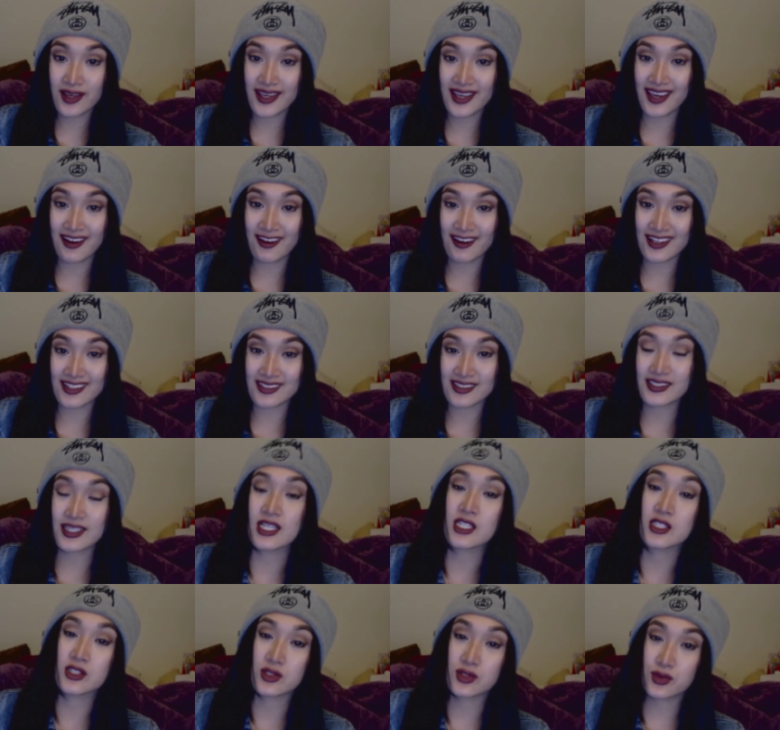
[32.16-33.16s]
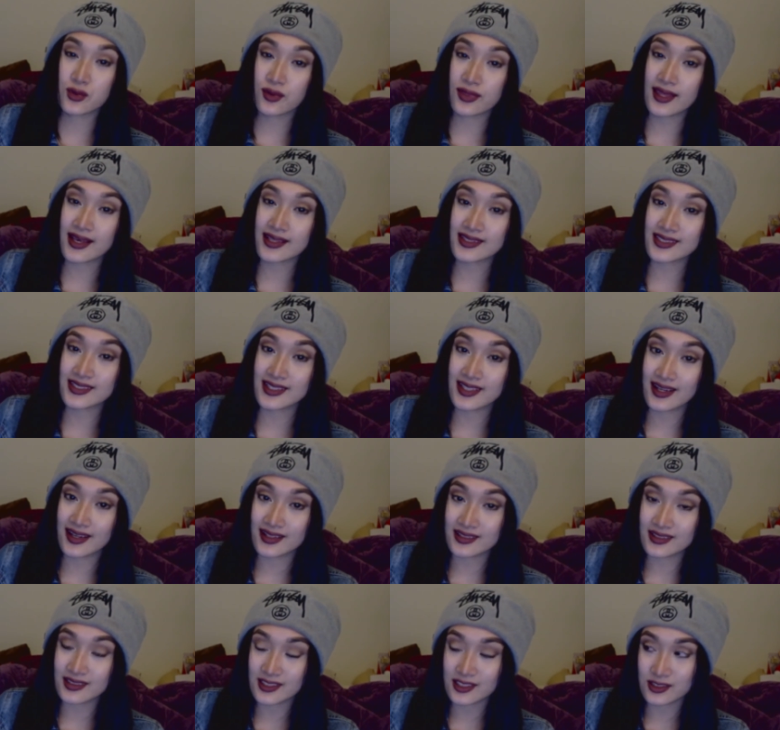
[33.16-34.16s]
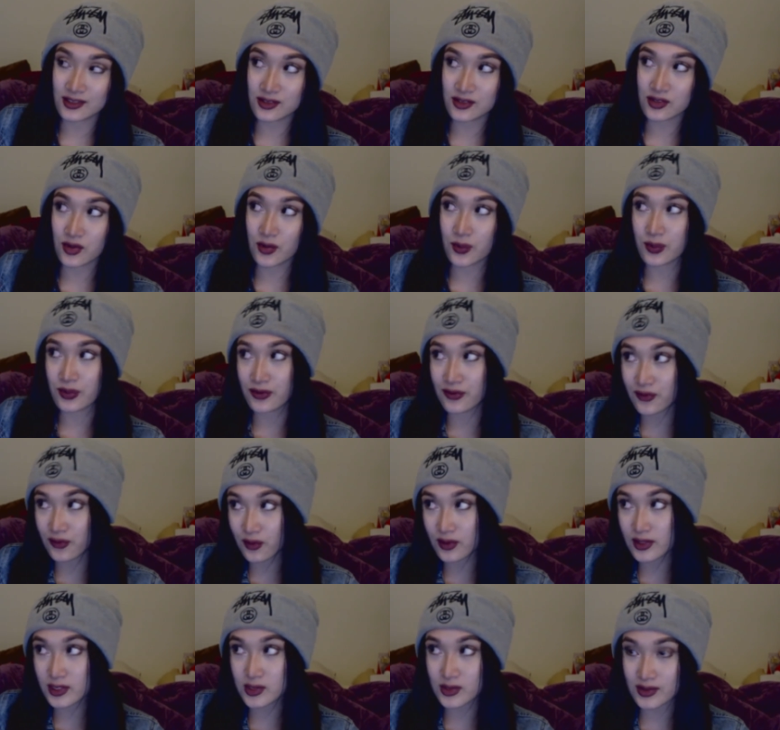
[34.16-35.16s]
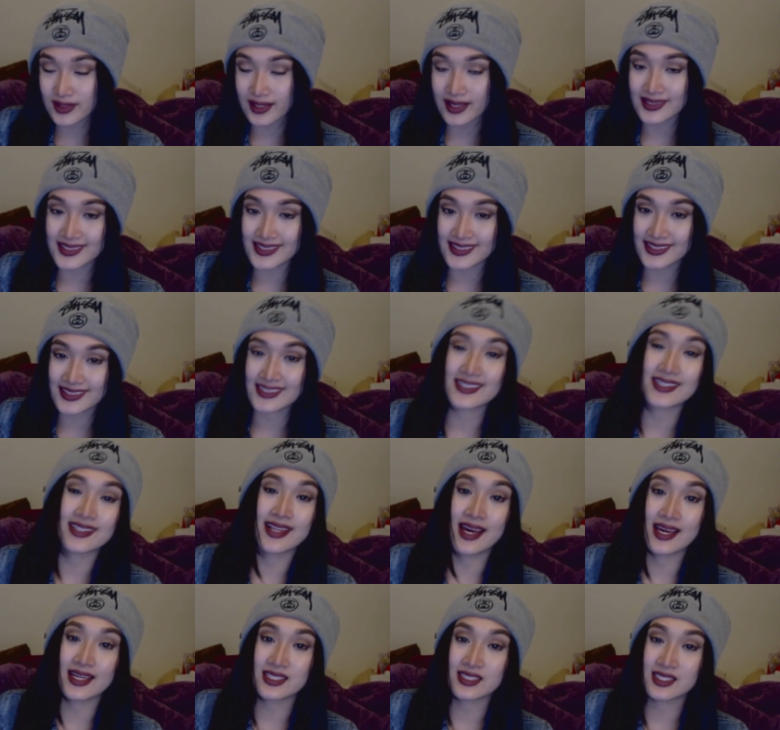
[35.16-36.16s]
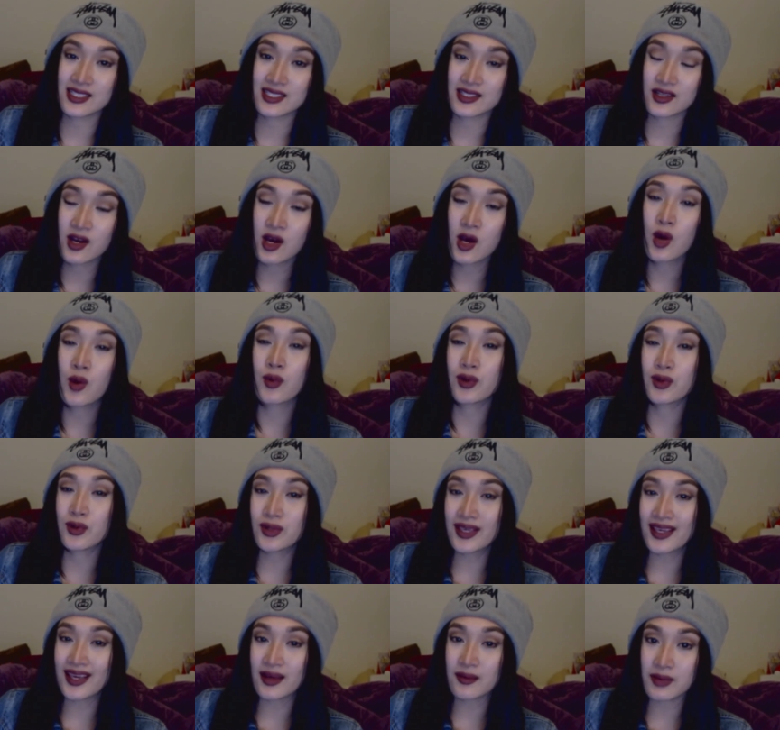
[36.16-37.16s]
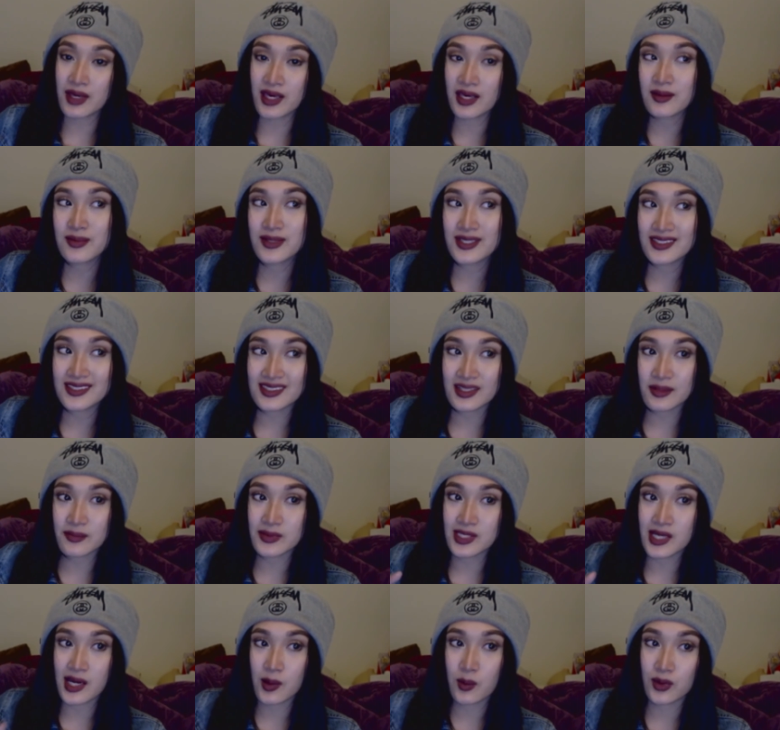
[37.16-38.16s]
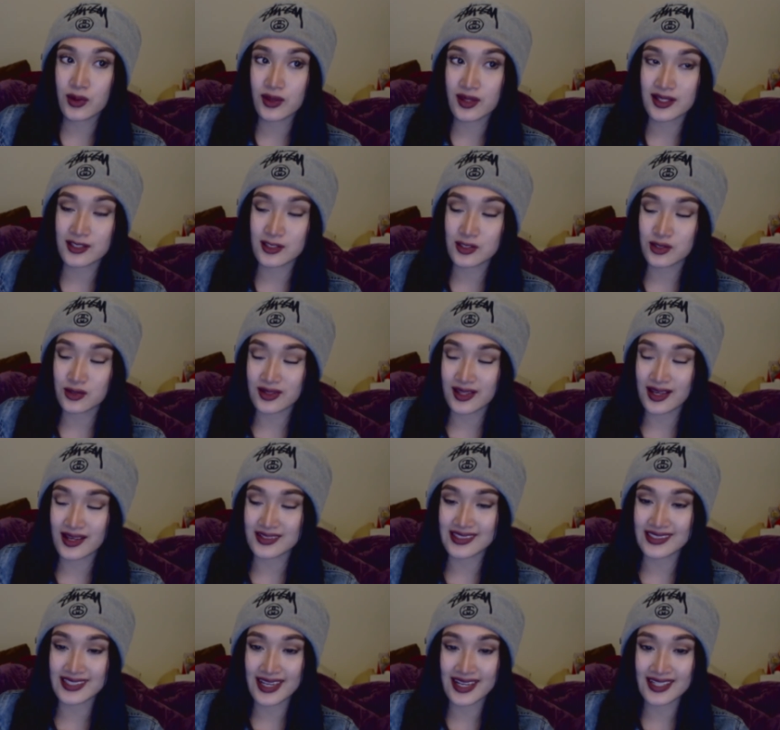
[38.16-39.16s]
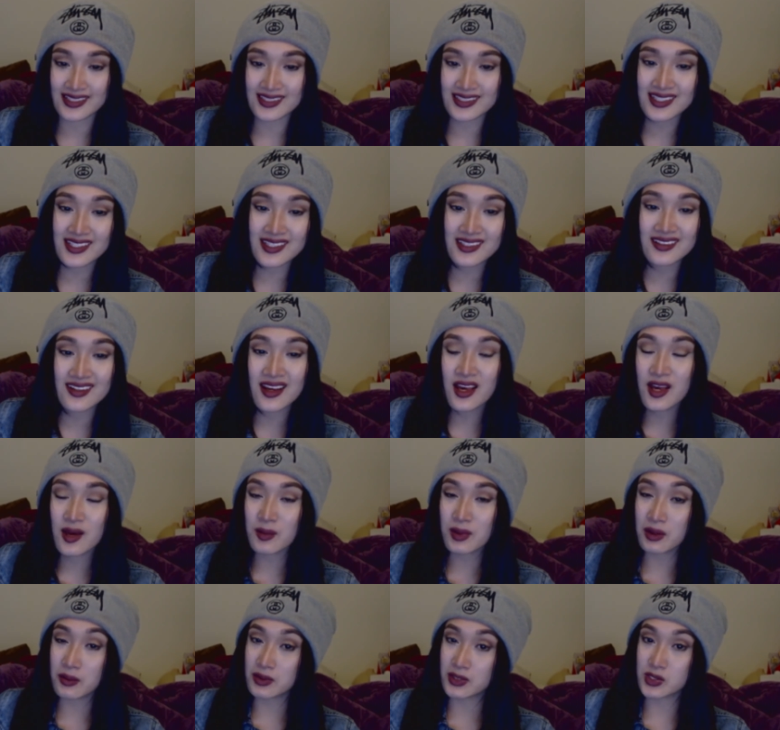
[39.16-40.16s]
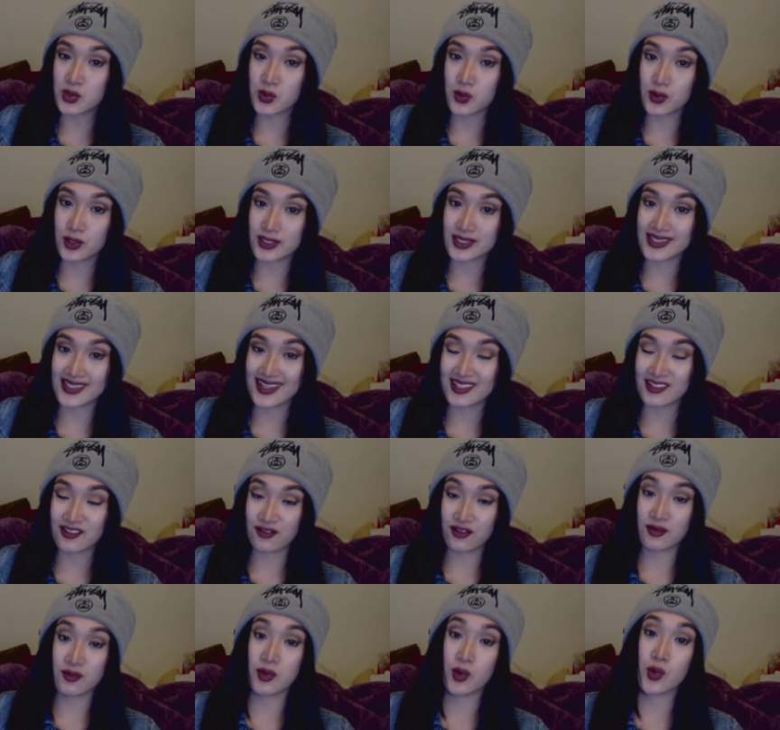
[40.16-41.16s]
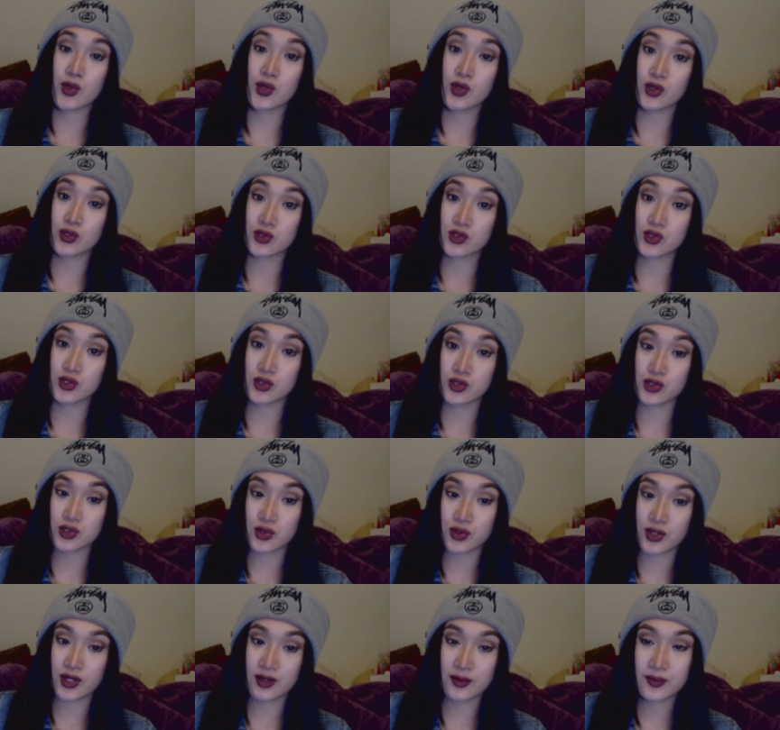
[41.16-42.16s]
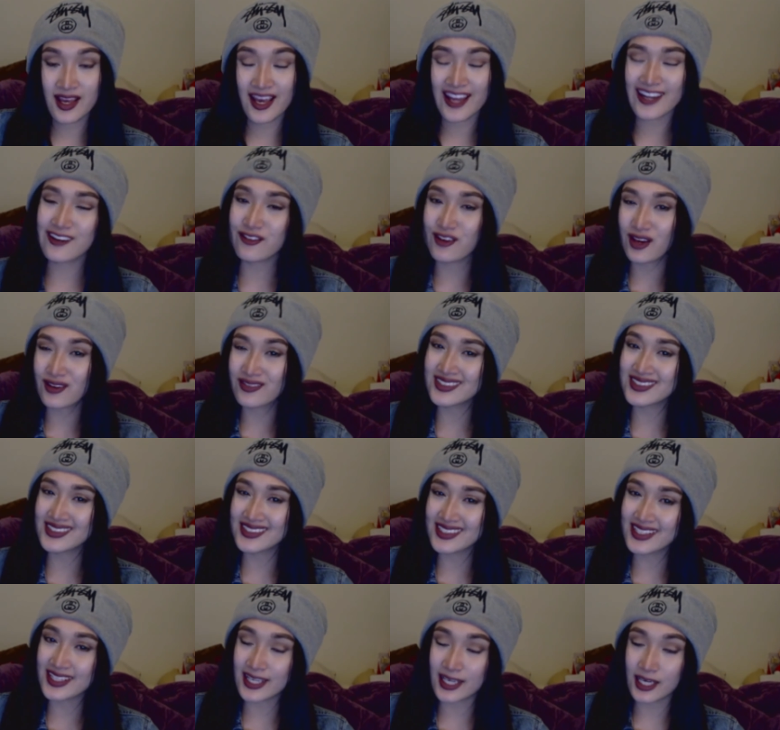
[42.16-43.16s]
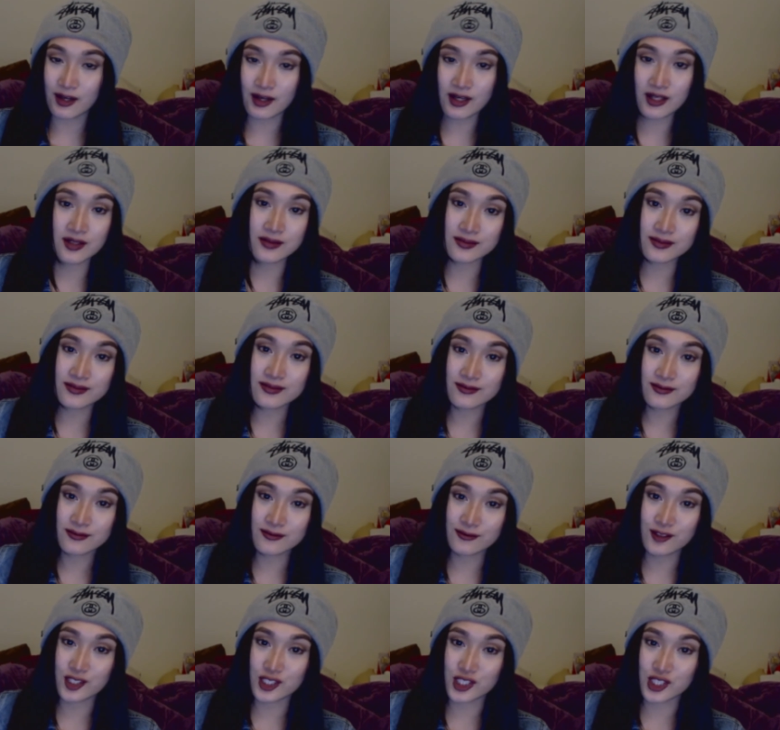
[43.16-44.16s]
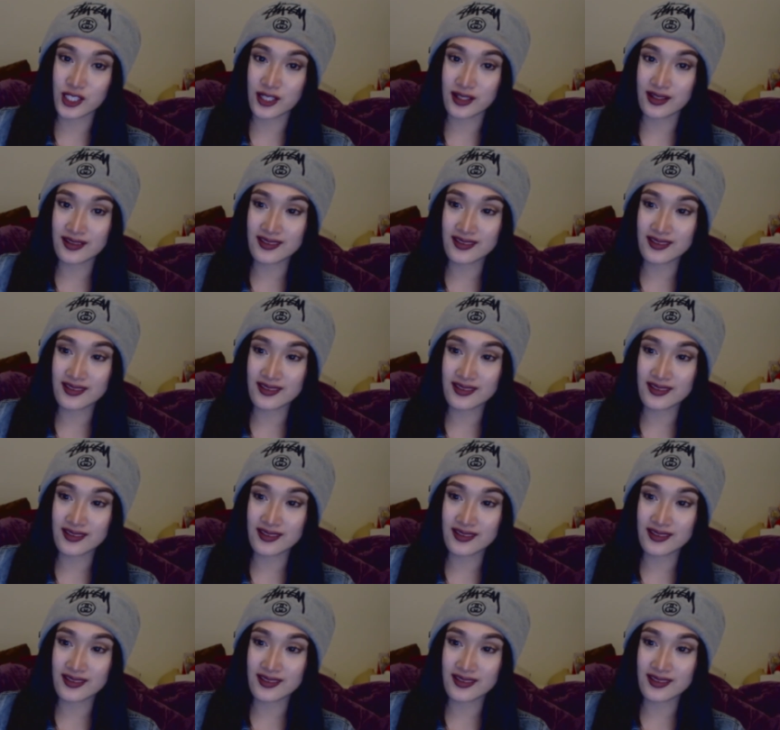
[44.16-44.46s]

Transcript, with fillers: Akira is set in 2019, so before 2019, we're looking at maybe sometime within 2018, maybe towards the end of it, but we're not too sure. And if you haven't seen Akira, watch it.